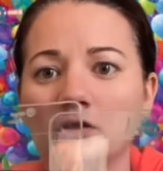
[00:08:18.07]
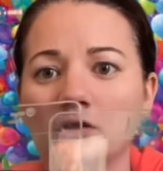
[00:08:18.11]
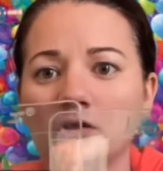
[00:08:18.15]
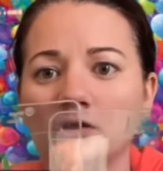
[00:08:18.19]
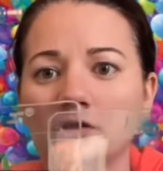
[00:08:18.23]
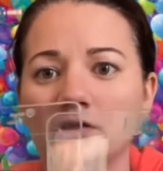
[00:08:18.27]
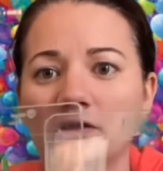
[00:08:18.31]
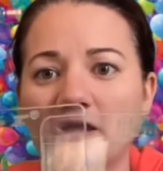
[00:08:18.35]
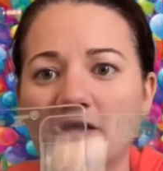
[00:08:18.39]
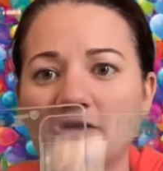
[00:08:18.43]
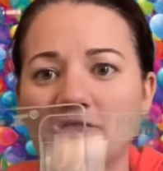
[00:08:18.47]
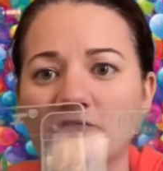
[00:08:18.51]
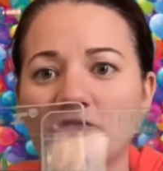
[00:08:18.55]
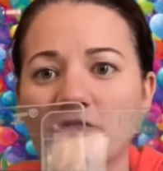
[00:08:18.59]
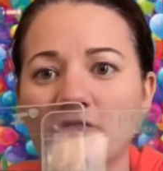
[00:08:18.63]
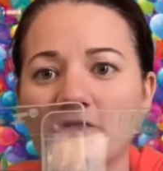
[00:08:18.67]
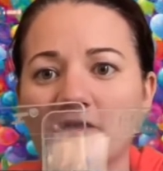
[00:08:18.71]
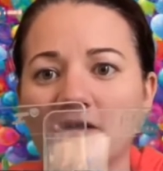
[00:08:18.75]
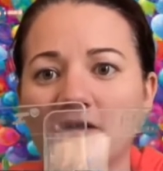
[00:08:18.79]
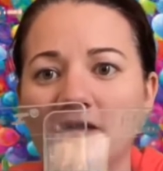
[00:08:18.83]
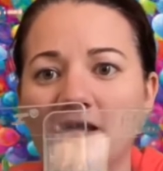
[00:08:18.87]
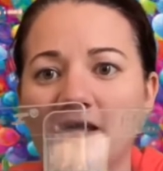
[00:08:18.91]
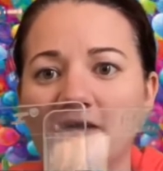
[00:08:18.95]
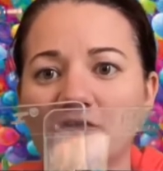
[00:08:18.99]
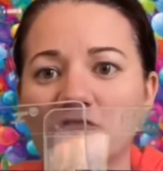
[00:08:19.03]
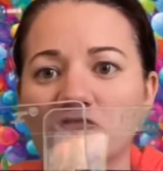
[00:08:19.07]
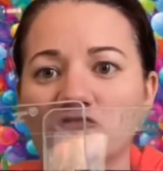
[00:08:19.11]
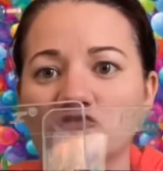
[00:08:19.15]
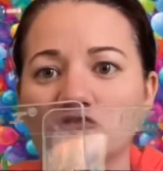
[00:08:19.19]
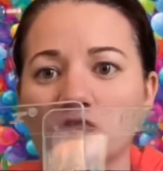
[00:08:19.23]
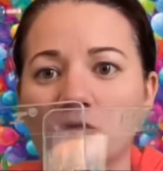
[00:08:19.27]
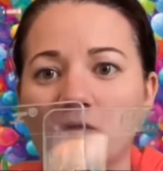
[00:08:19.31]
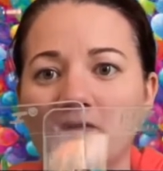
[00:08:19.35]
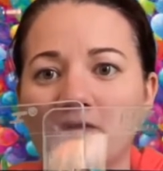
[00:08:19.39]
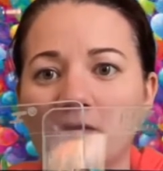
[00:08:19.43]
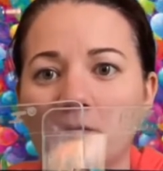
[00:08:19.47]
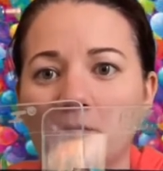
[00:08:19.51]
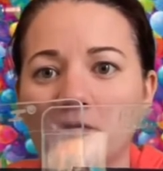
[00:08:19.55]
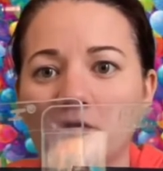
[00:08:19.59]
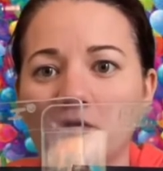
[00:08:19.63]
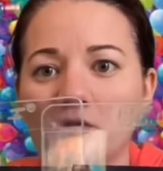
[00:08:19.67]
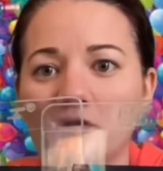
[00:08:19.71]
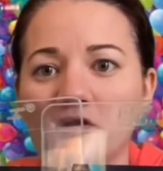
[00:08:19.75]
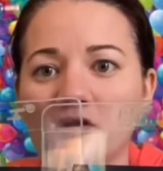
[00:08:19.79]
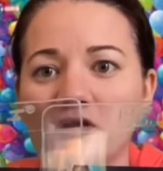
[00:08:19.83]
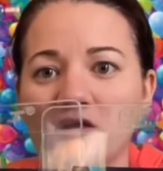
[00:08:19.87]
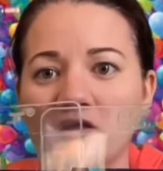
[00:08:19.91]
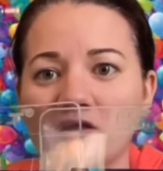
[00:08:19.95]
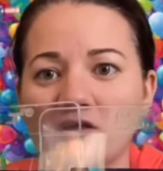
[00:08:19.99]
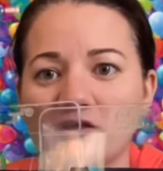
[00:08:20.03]
Yeah, so the clouds join, there we go.
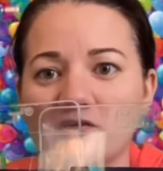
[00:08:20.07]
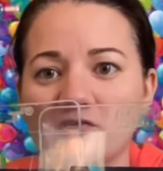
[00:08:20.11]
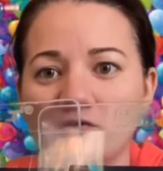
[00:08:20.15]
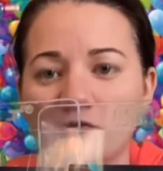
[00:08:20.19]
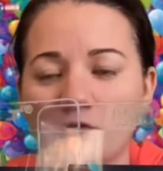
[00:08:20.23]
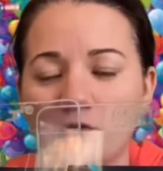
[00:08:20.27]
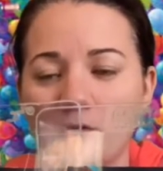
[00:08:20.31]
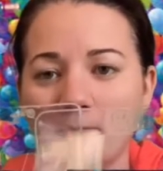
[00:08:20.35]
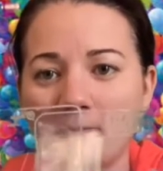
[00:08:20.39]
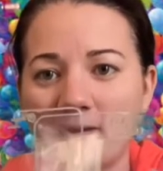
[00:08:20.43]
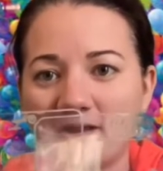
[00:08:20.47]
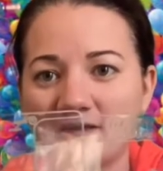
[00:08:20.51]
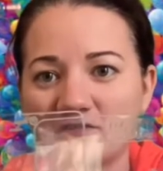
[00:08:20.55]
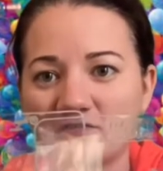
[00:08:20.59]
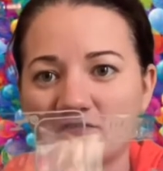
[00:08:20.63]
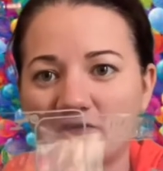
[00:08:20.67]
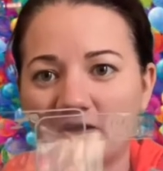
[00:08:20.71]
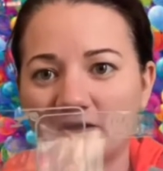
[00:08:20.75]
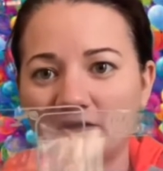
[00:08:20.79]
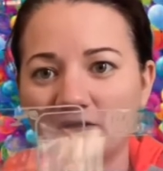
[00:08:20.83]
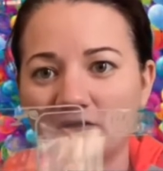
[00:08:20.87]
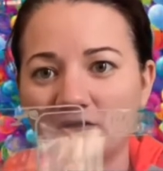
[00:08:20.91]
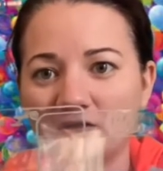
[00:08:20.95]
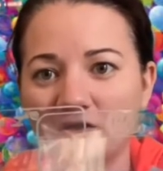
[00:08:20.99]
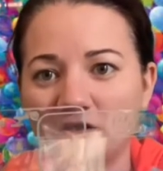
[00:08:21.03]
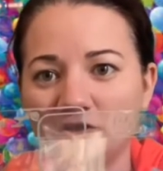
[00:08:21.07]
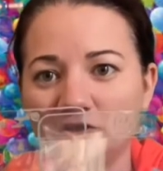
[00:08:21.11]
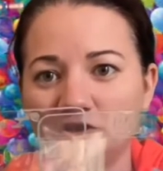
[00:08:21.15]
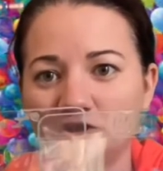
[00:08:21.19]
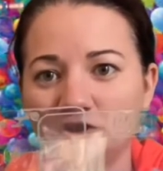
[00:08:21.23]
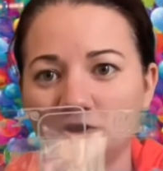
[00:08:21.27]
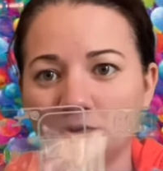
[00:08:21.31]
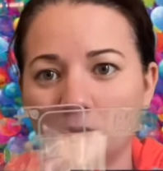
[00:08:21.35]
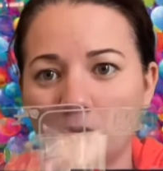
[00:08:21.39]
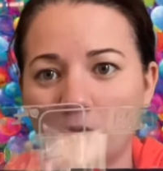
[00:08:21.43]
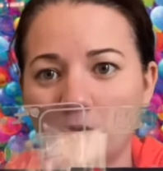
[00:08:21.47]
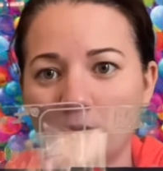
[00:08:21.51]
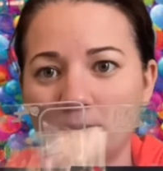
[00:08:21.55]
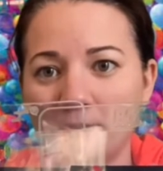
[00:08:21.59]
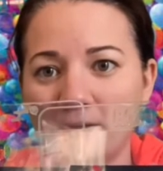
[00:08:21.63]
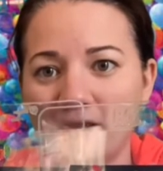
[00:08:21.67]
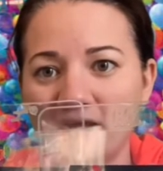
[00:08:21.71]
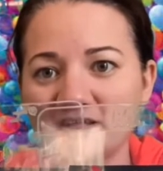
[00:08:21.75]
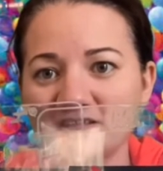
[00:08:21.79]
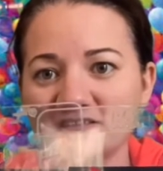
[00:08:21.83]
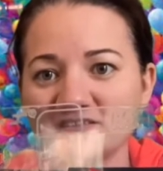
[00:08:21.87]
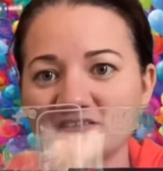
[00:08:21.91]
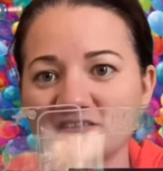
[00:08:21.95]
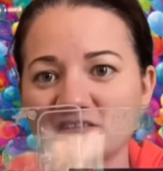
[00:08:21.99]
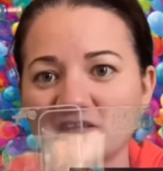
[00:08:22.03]
So it makes like a, a duo
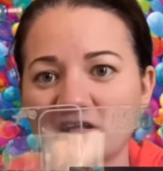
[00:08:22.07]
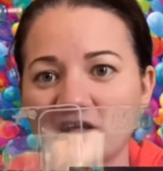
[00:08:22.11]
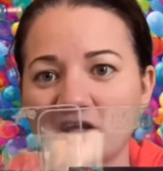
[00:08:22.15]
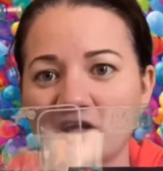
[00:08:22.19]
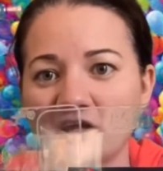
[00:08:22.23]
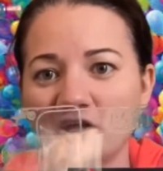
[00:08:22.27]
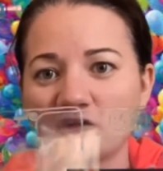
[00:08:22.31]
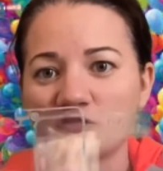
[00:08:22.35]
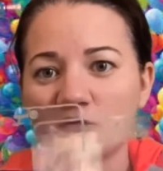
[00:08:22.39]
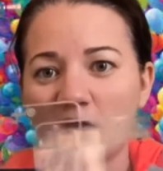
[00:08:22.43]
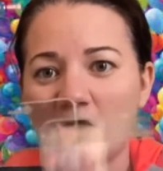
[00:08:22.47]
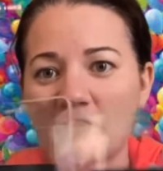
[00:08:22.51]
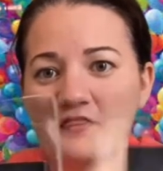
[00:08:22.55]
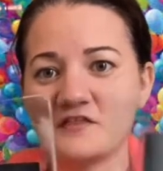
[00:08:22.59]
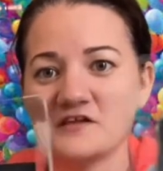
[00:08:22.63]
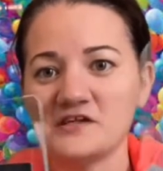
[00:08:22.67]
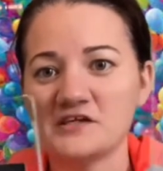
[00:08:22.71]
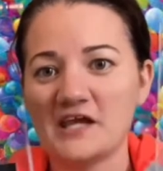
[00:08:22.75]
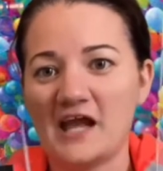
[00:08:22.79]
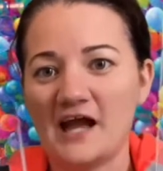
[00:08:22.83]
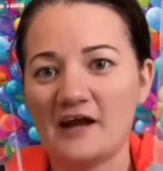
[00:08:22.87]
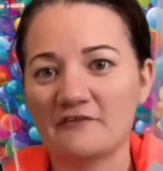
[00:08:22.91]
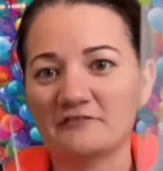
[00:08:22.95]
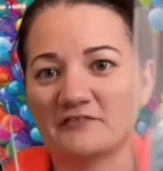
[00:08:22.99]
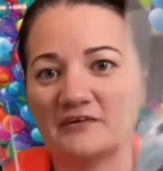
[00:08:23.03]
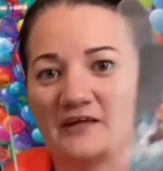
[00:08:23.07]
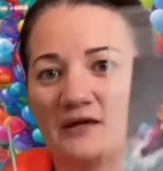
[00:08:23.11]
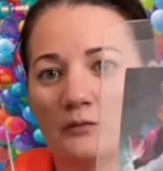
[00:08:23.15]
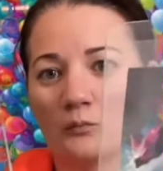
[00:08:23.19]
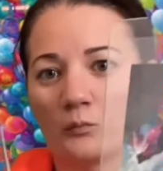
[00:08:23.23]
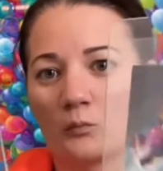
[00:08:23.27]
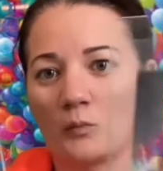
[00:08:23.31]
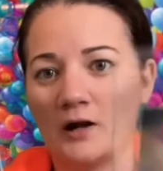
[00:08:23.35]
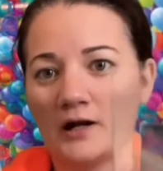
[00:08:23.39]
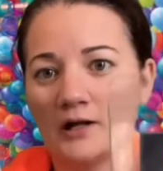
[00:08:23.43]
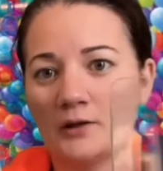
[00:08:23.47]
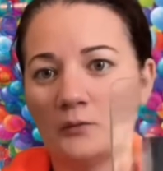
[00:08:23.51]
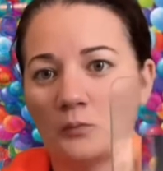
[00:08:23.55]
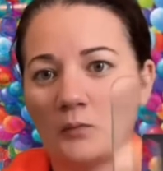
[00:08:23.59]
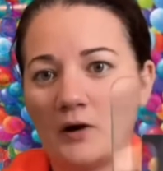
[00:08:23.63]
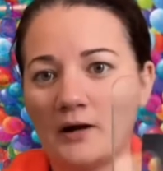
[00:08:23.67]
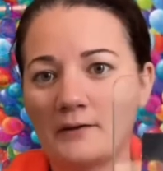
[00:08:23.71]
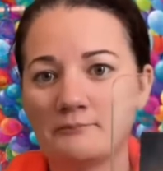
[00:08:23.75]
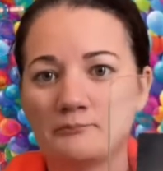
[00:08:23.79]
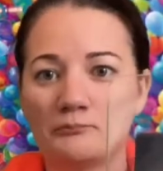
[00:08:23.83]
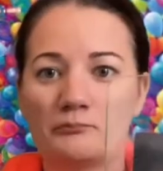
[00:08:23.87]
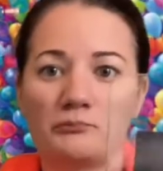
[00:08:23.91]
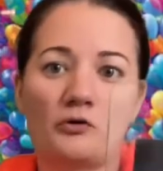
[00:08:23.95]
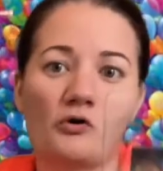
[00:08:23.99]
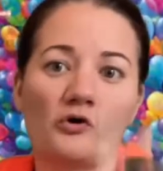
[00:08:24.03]
piece. So I think you have to get one in one
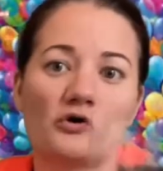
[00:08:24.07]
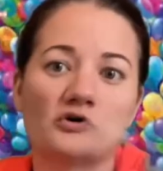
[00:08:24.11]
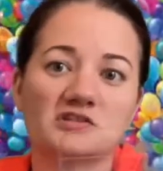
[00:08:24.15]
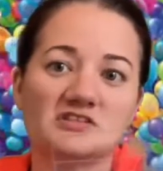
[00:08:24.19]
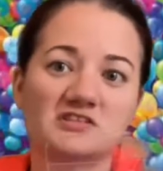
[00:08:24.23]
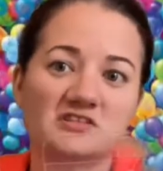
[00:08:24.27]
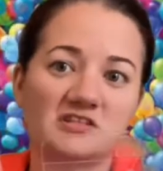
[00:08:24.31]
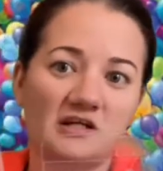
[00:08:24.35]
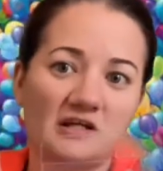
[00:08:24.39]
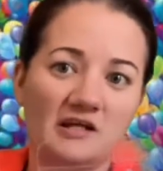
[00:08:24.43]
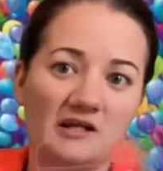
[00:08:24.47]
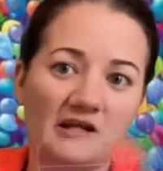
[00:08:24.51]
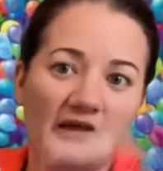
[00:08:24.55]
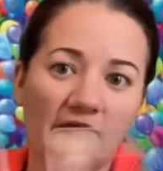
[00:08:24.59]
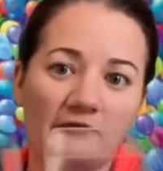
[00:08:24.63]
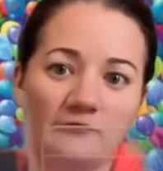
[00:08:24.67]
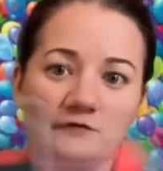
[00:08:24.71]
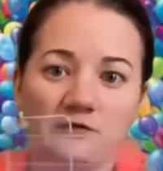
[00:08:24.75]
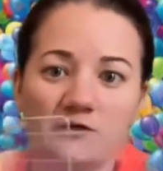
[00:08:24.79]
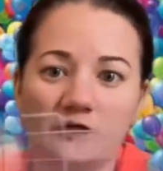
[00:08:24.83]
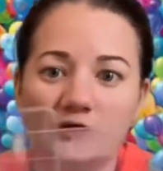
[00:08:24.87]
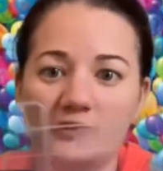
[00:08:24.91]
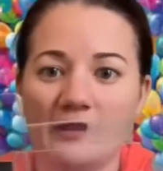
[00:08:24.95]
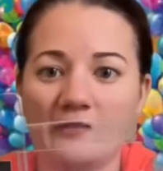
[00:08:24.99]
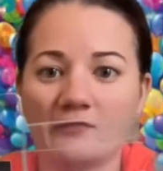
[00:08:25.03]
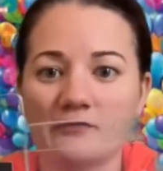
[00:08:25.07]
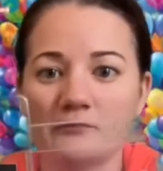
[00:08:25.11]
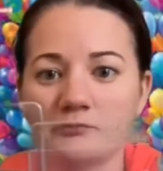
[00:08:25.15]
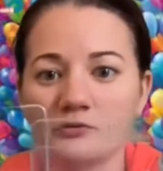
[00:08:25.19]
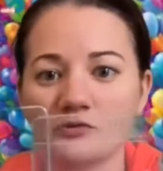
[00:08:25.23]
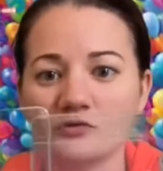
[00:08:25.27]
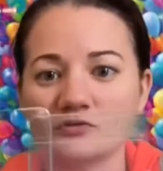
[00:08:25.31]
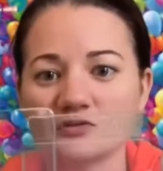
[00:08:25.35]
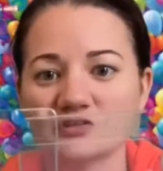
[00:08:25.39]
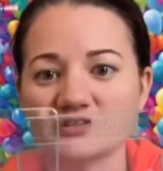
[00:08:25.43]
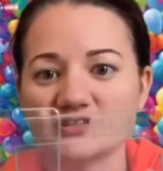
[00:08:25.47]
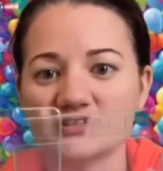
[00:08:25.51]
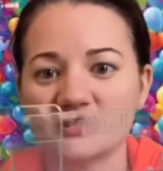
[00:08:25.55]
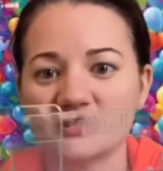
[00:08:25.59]
box and another in another box.